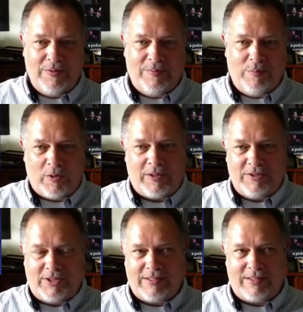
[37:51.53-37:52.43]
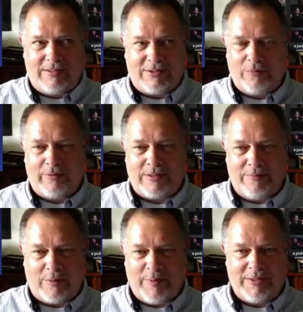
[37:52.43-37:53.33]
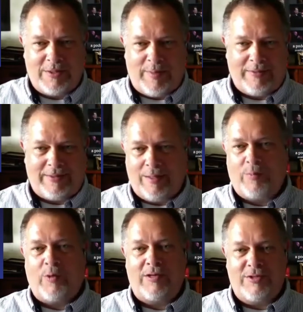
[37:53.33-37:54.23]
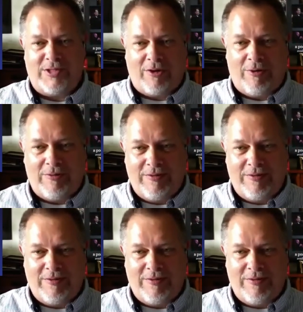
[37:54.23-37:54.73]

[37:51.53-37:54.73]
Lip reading: More than just the surface information about the Emperor Concerto.